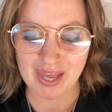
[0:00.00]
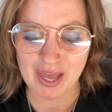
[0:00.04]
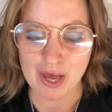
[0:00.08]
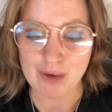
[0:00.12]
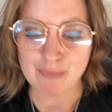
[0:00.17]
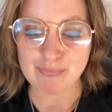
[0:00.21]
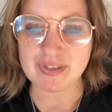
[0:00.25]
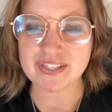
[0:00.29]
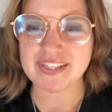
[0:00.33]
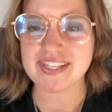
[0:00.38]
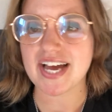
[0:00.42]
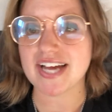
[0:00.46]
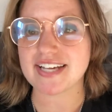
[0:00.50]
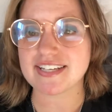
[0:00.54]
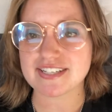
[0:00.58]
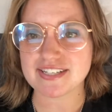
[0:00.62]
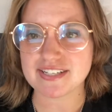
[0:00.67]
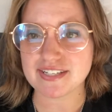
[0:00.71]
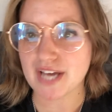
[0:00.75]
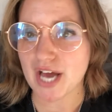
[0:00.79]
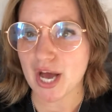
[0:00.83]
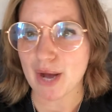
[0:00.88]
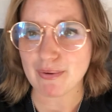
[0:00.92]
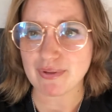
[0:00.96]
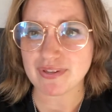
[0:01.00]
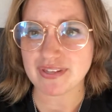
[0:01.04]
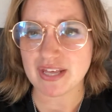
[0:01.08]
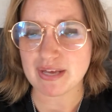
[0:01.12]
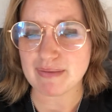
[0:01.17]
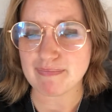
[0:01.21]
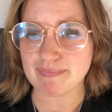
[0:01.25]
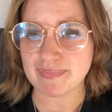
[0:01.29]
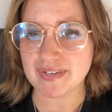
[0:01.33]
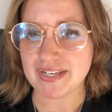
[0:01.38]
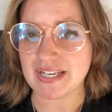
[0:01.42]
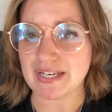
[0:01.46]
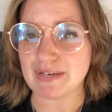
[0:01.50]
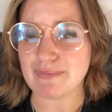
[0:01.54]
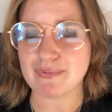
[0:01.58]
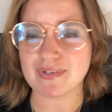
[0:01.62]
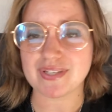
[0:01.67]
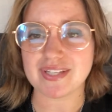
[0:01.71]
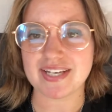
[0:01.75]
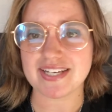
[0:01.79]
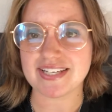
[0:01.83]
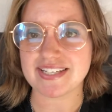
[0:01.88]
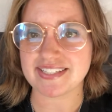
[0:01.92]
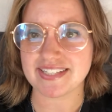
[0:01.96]
But that's not what they mean when
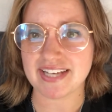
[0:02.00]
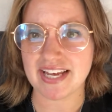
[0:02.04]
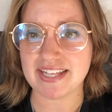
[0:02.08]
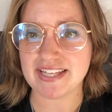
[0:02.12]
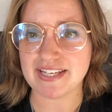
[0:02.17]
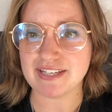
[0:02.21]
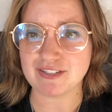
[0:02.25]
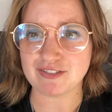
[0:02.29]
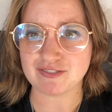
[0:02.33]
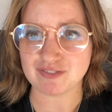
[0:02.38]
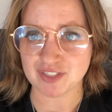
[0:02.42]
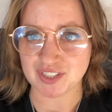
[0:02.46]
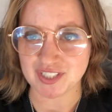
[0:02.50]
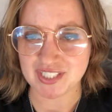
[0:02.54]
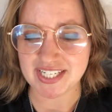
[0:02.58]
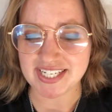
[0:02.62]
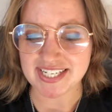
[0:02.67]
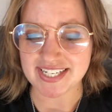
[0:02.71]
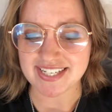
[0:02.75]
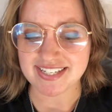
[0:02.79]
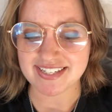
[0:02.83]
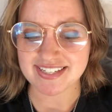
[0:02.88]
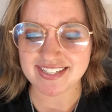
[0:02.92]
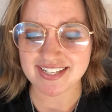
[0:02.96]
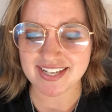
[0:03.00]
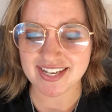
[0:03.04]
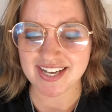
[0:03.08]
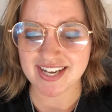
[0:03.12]
they say these critiques.